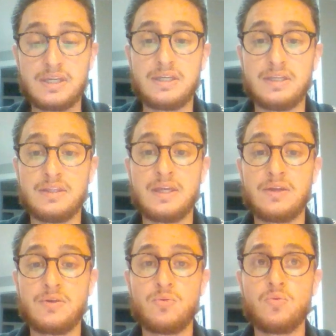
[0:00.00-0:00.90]
in
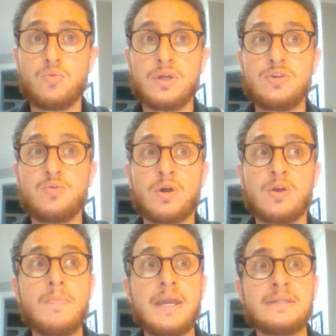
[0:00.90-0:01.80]
that when you
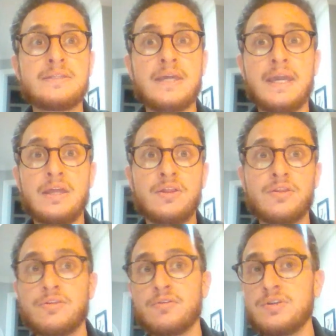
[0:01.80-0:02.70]
want to
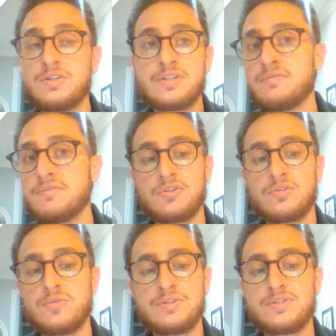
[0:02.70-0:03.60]
maintain 37
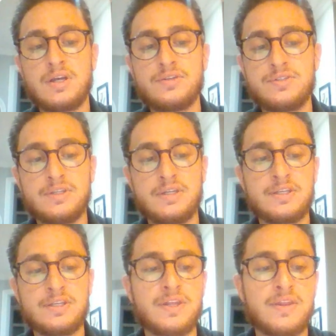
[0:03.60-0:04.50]
degrees
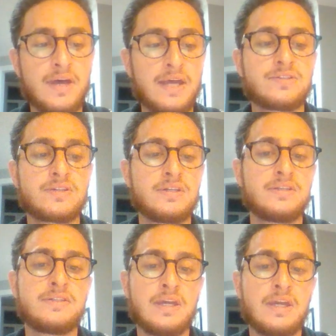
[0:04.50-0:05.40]
Celsius, that's going
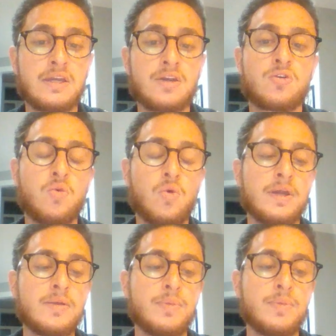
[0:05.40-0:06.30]
to take
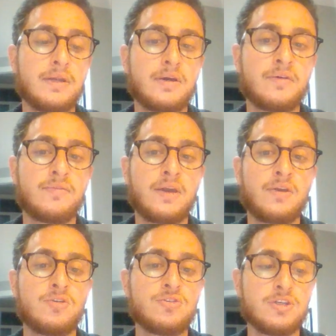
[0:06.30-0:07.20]
quite a bit of
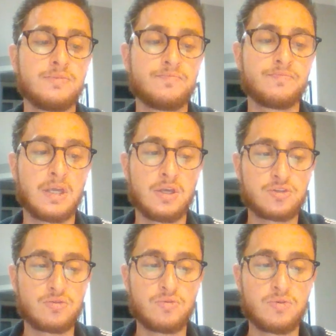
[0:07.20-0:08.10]
energy.
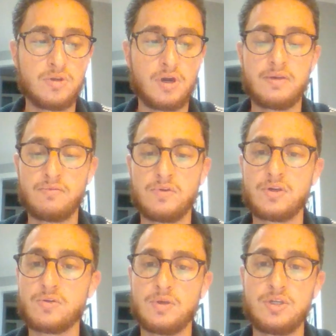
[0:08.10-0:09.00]
So not
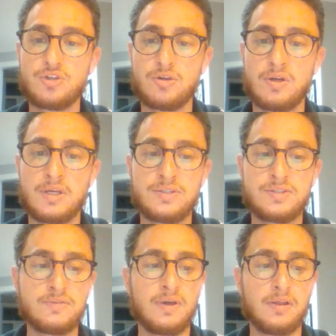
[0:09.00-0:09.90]
every creature has
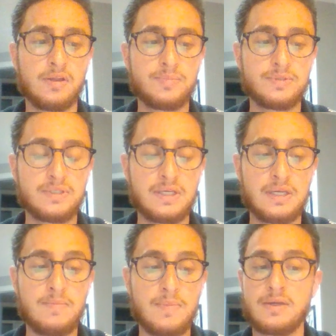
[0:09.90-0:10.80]
developed
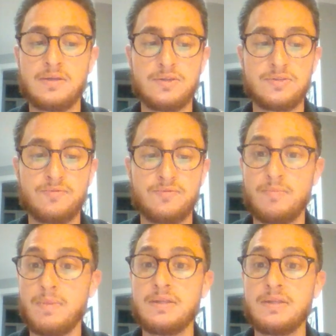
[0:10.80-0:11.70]
a mechanism
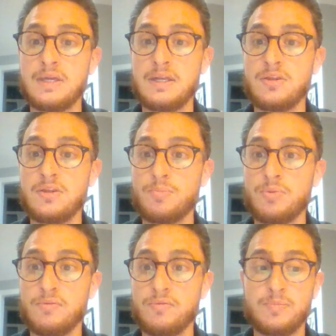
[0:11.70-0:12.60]
for maintaining their
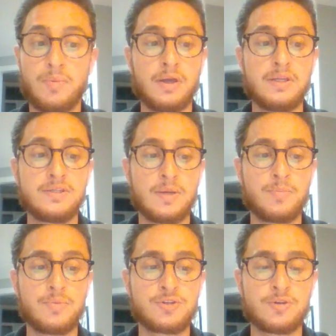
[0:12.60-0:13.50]
perfect body
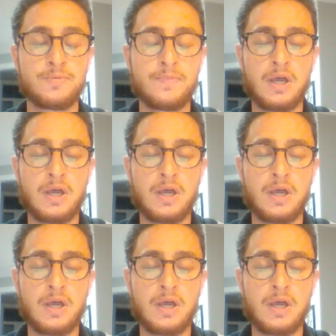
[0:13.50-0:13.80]
temperature.